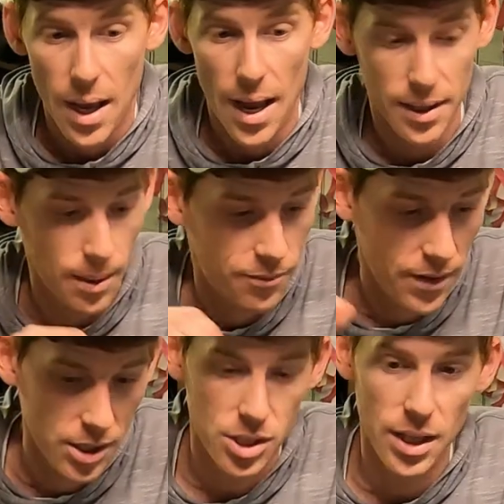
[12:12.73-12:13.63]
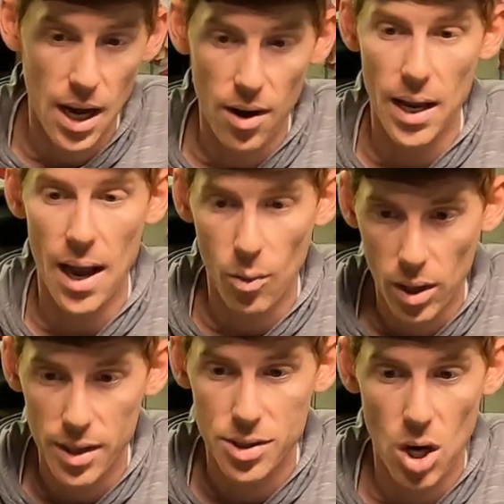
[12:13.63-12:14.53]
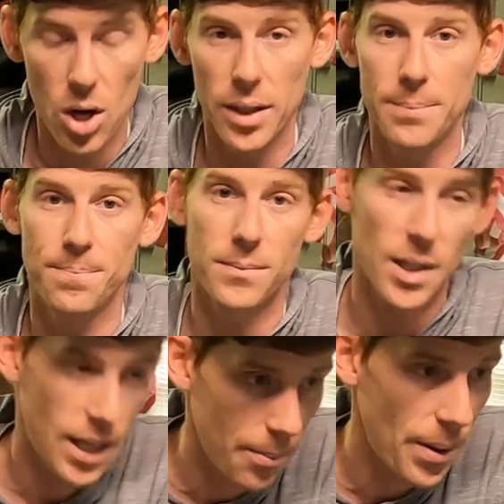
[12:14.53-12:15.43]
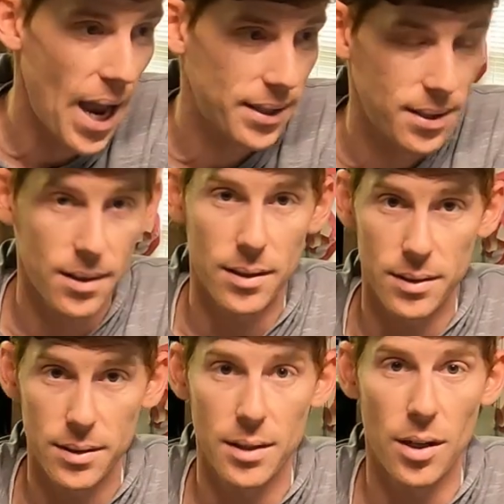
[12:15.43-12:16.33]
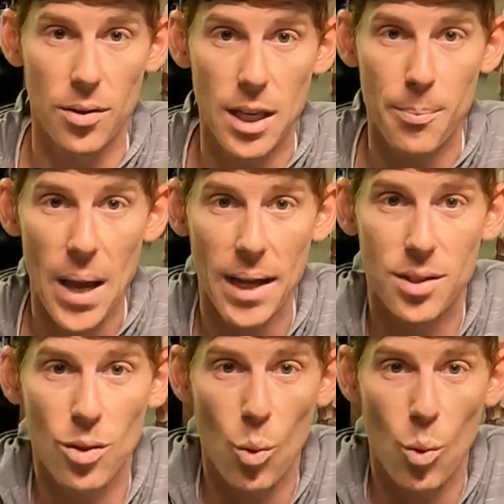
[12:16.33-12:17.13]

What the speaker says: ended up finishing the area out where I started, get back to the